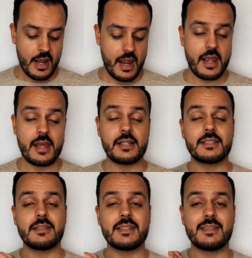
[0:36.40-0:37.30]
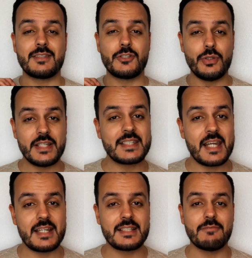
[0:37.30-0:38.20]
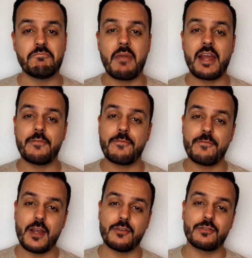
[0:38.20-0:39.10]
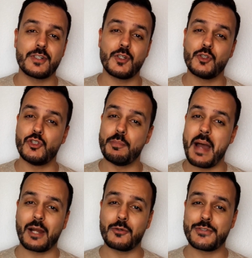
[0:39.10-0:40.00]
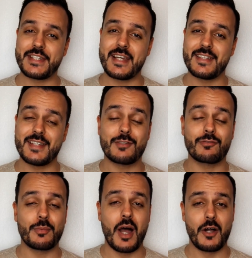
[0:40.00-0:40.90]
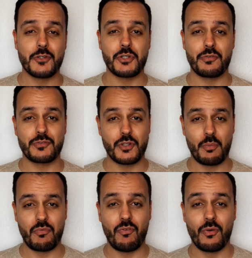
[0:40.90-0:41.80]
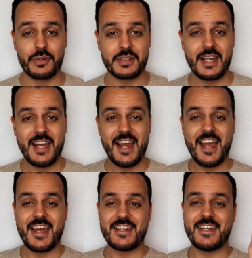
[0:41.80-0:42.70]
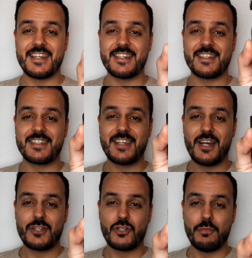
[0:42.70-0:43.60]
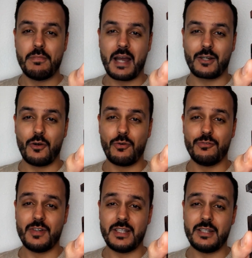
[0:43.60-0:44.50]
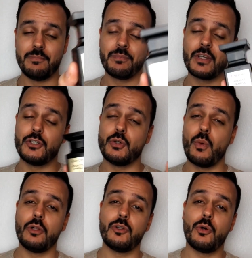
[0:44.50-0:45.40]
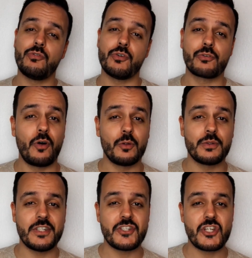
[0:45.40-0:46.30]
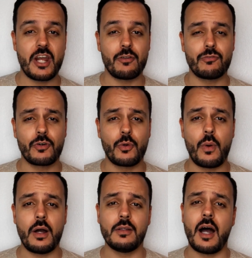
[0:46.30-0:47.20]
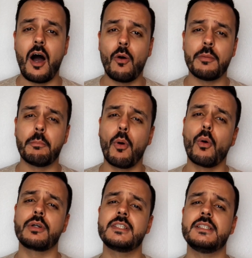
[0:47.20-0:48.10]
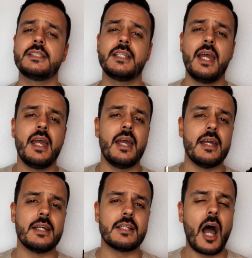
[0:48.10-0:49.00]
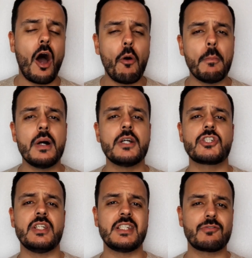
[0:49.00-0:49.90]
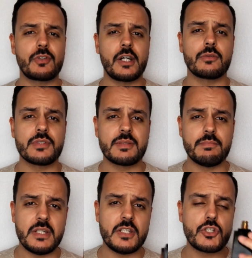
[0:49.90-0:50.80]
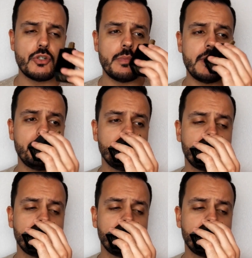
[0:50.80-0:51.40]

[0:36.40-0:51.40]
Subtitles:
And to this date, my favorite tobacco scent, it's from the house of Tom Ford, and it is Tobacco Vanille. You all know, if you're following this channel for a while, how important and how much this fragrance means to me.